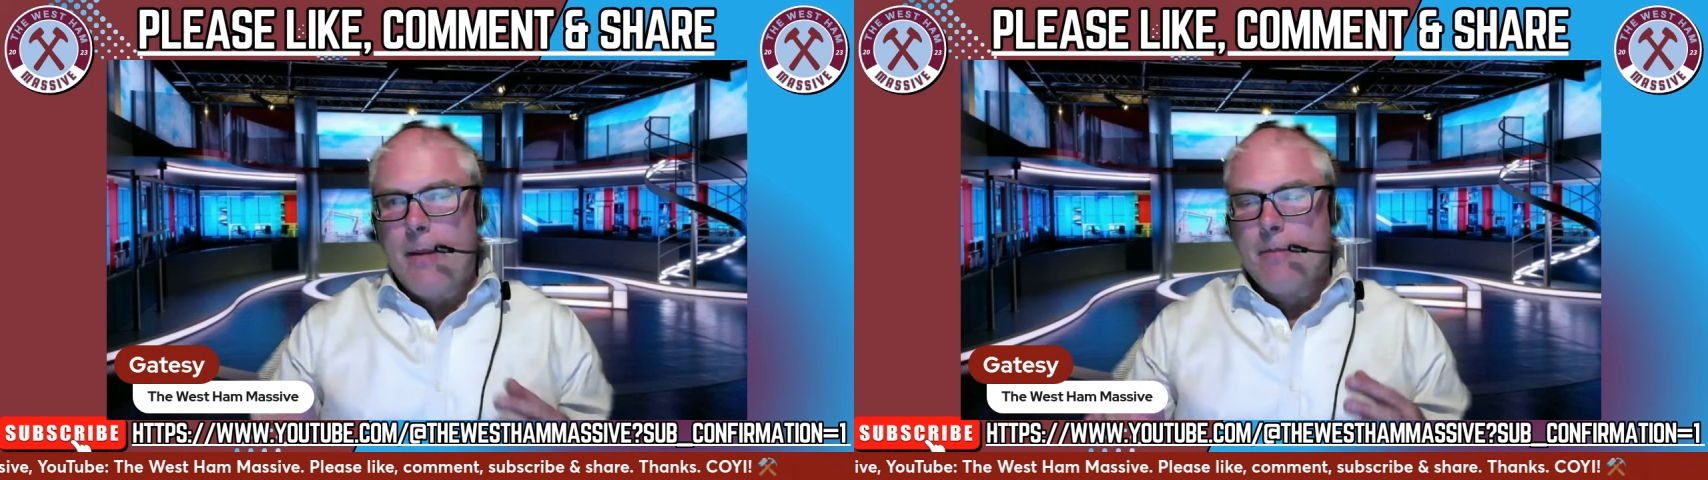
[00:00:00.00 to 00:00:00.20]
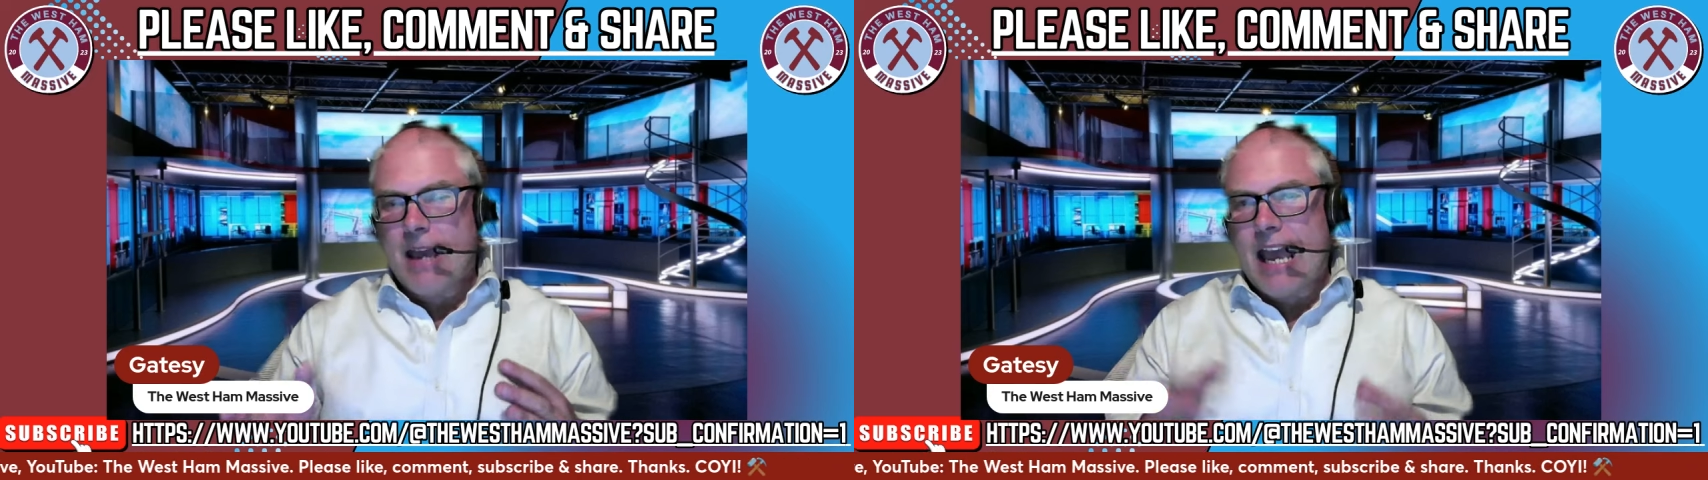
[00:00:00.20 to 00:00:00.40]

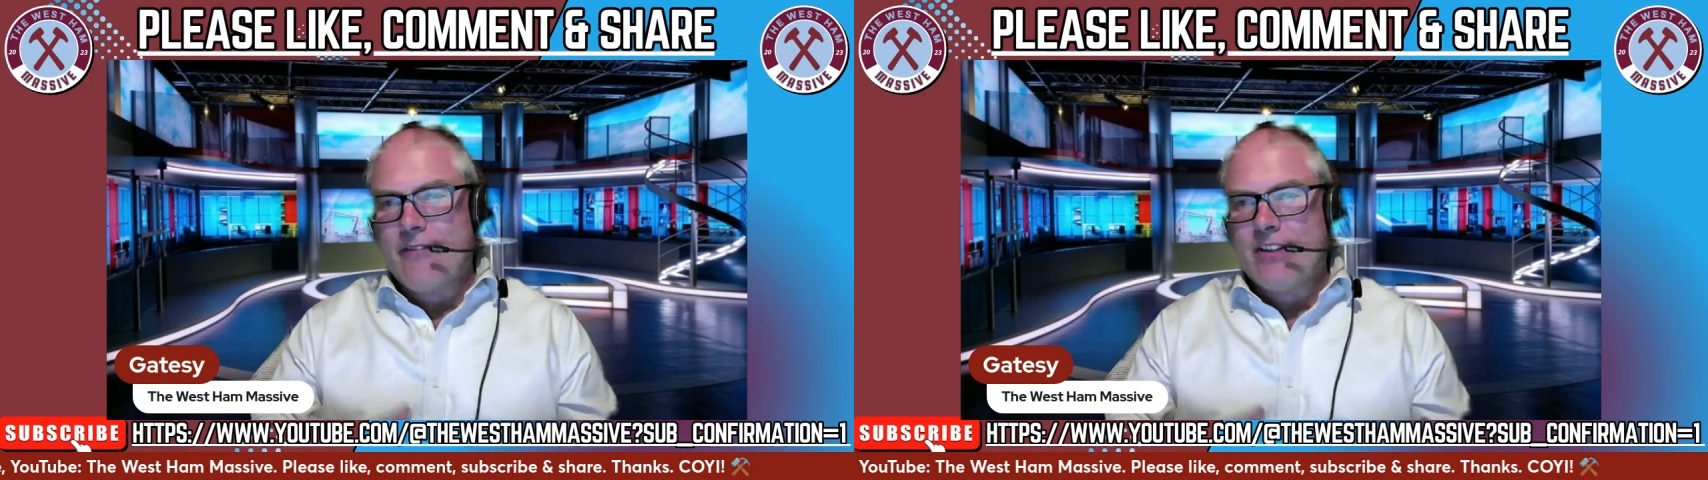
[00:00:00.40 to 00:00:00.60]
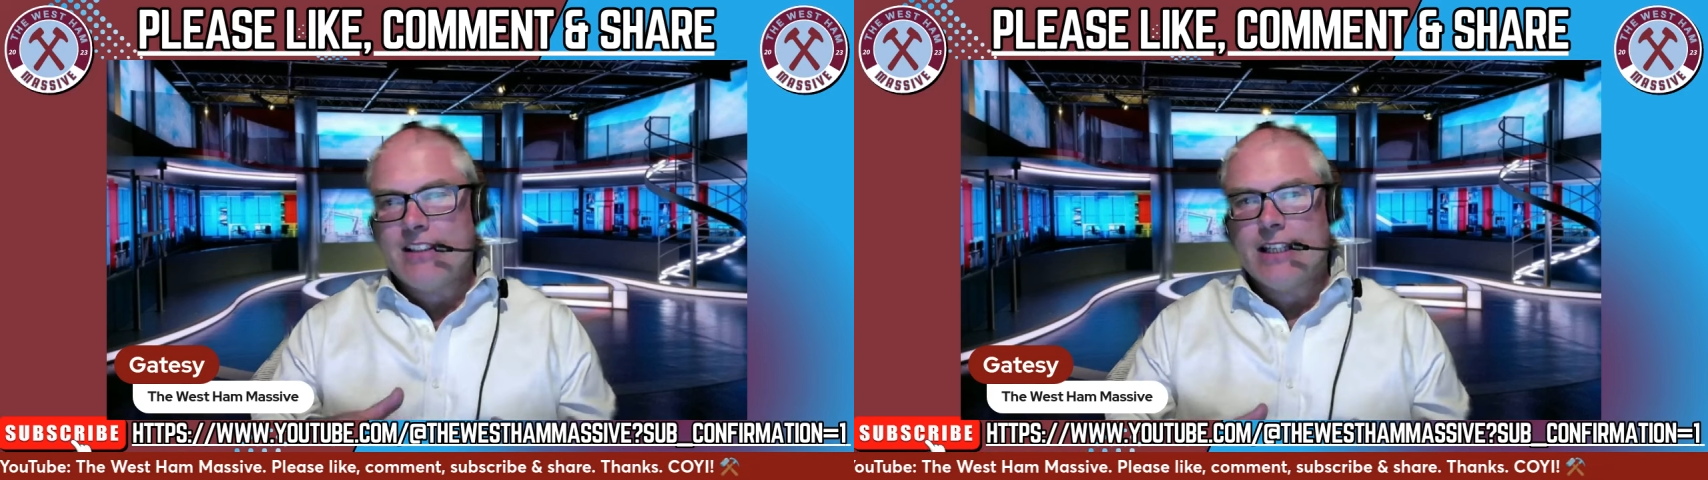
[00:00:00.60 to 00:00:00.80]
But
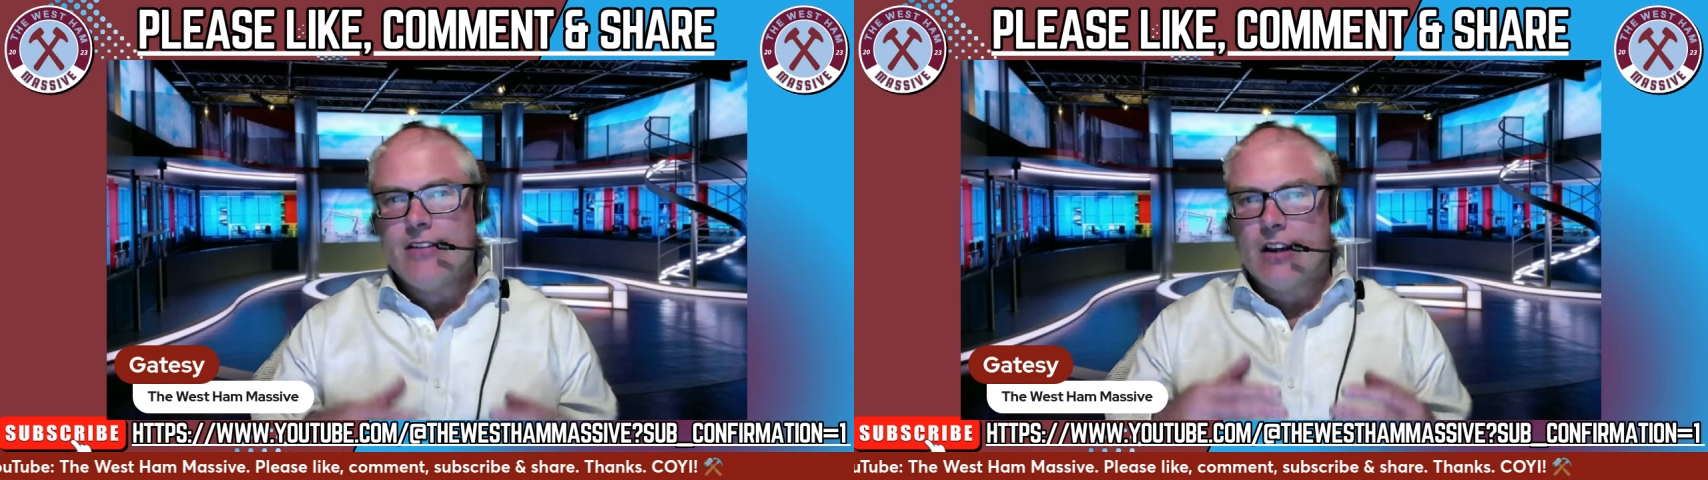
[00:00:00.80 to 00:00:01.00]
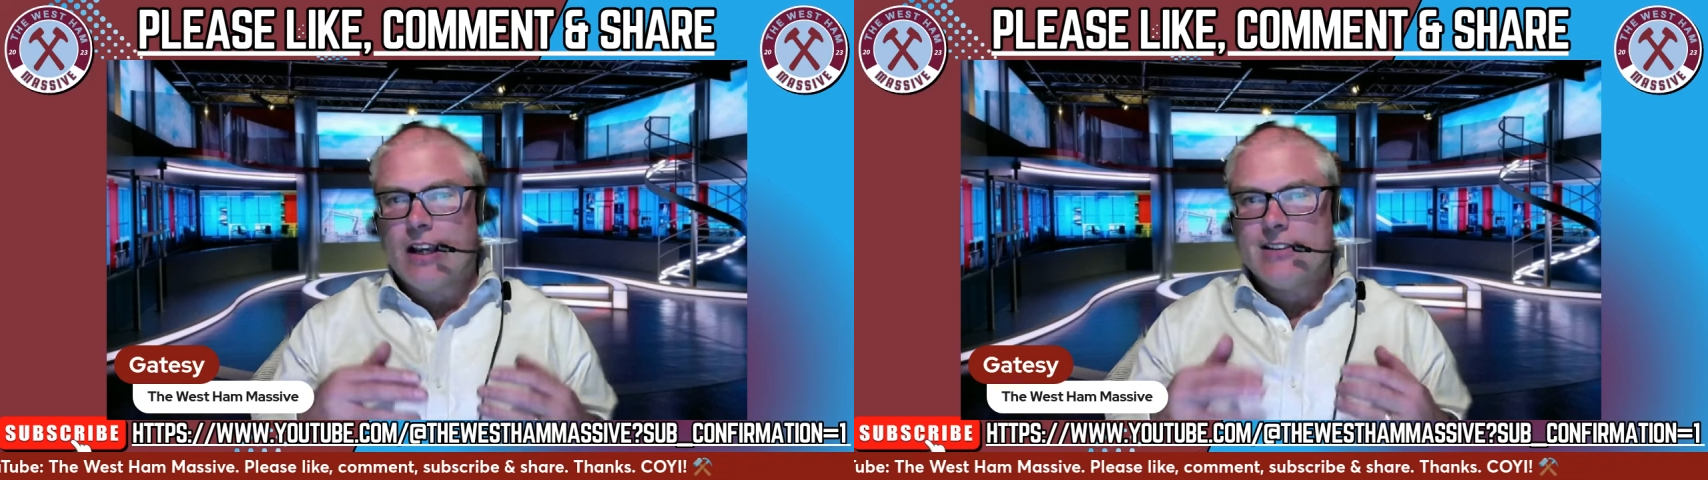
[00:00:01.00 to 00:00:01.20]
having said
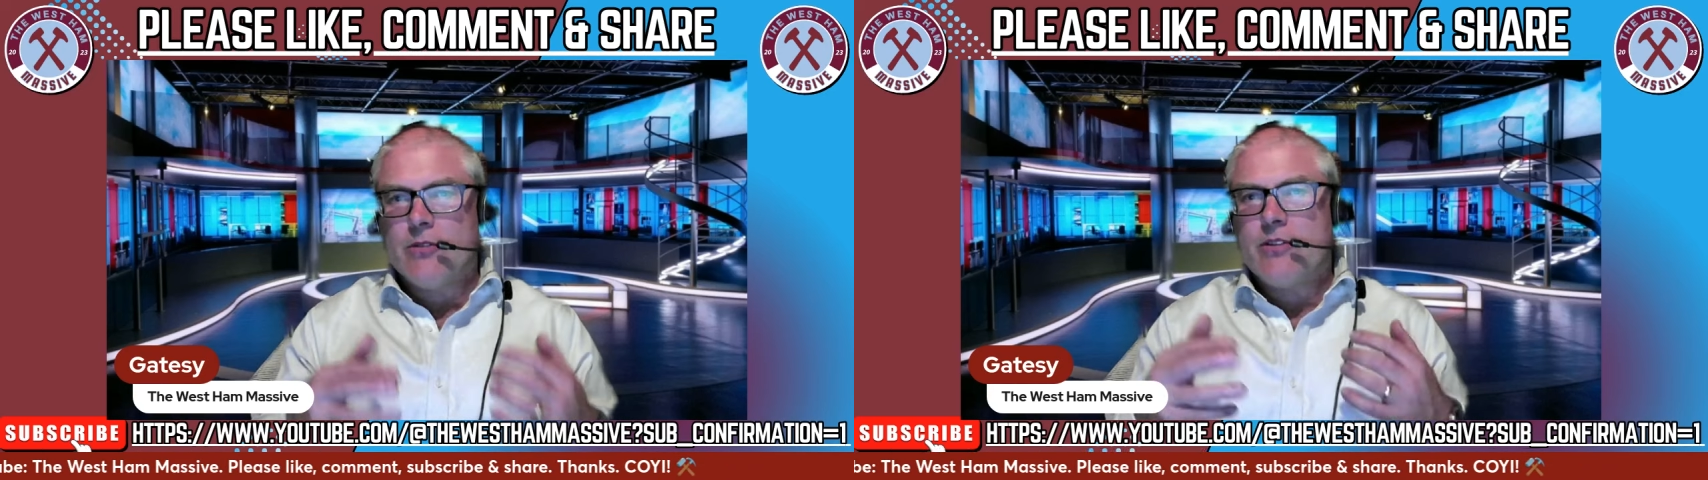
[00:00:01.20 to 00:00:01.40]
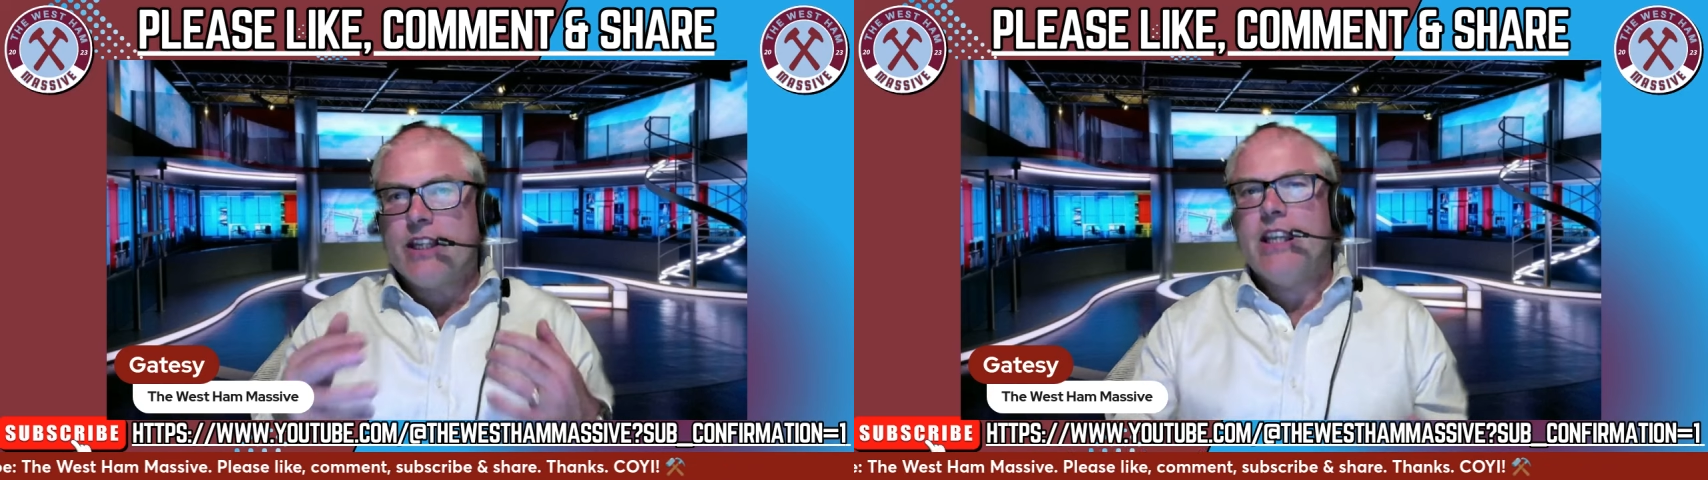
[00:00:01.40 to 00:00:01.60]
that, I still
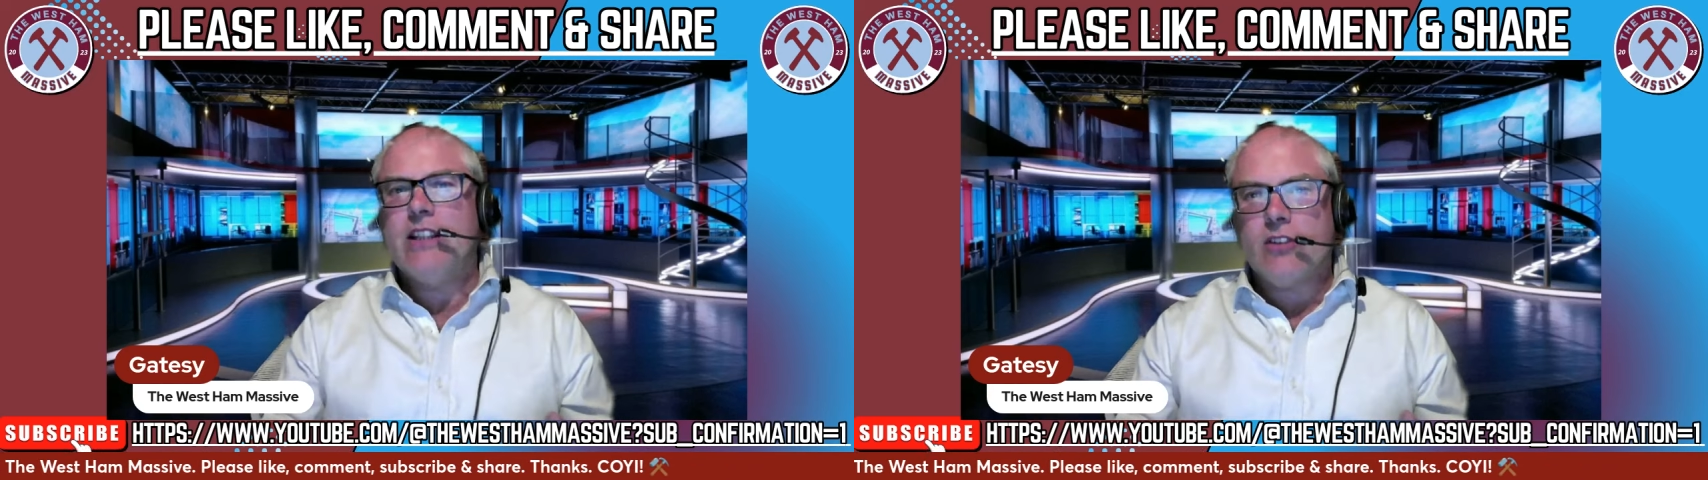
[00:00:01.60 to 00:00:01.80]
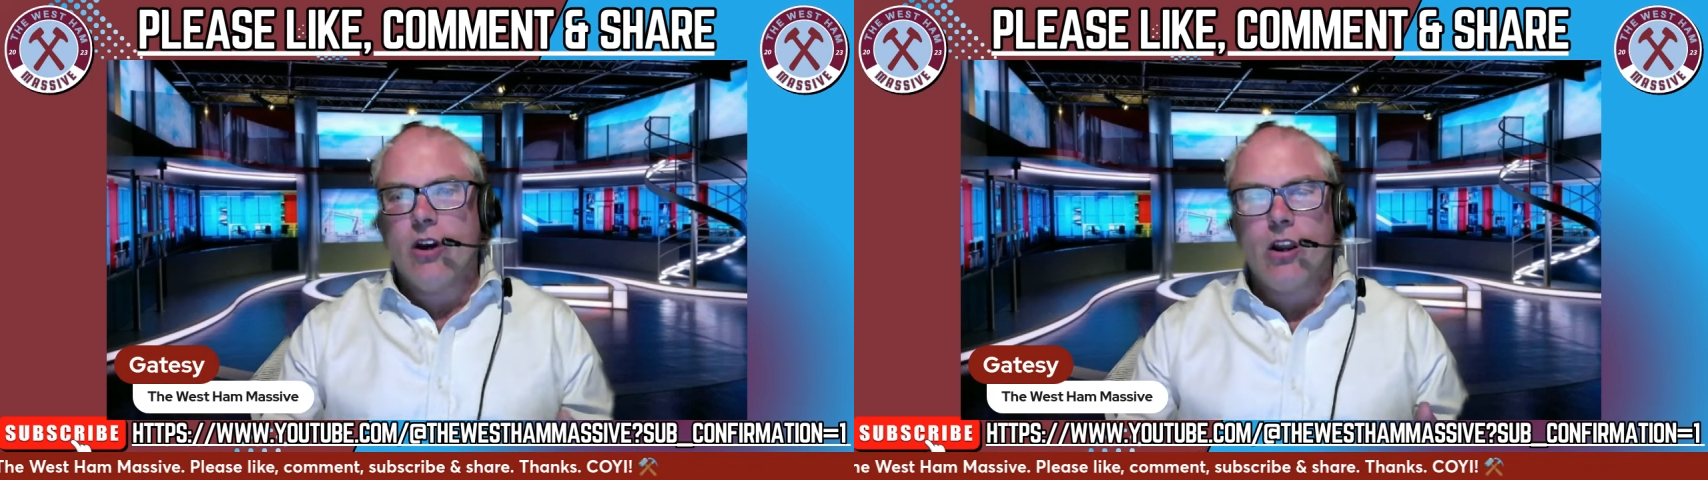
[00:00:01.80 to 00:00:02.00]
think he's
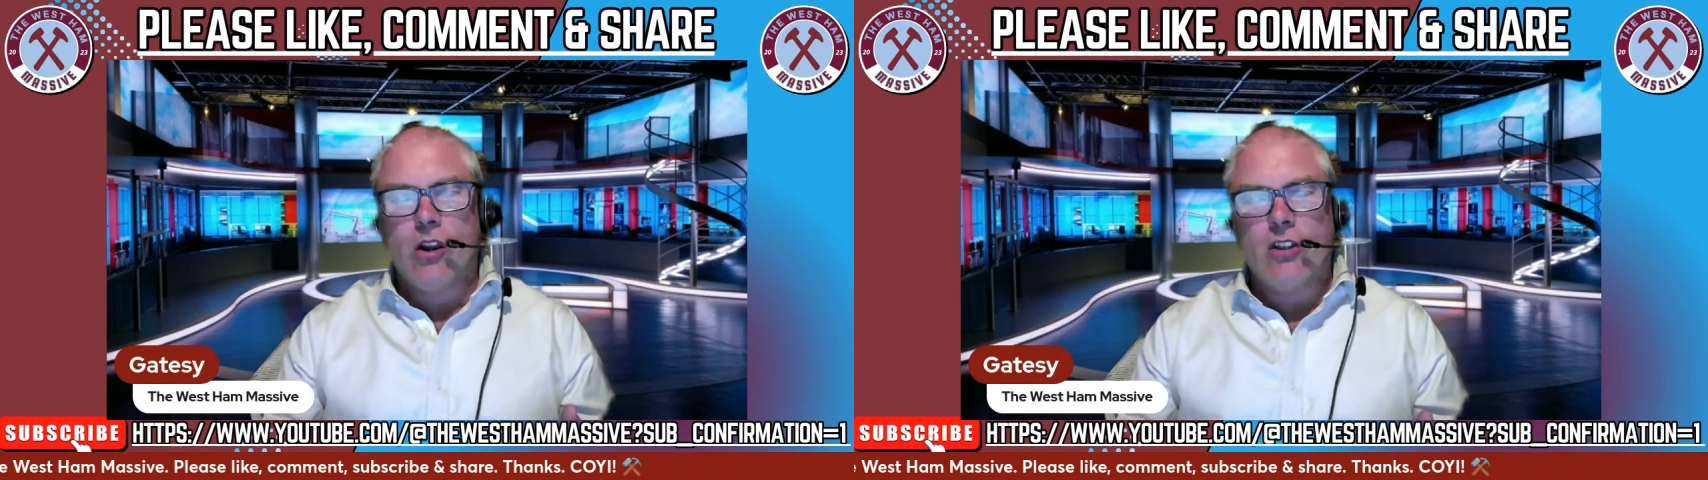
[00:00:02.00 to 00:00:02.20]
got a lot